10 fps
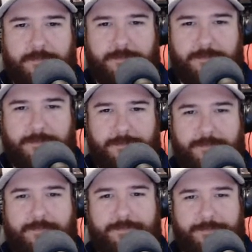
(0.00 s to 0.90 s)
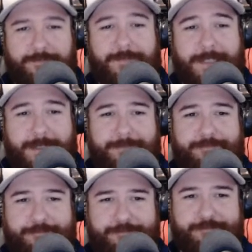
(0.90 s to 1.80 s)

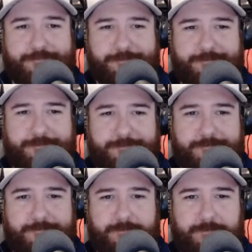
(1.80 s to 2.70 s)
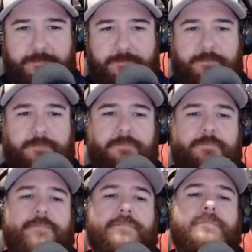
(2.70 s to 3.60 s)

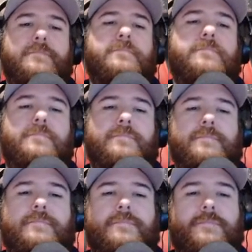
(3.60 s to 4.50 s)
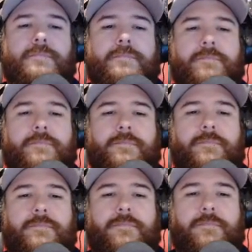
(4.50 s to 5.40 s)

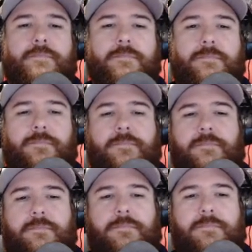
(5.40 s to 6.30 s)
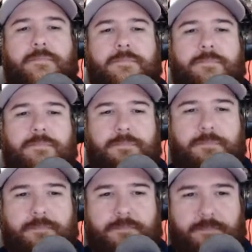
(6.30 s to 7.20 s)

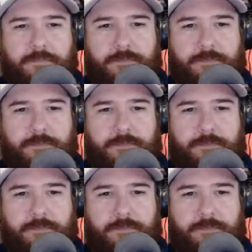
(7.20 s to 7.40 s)
The person shown says nothing.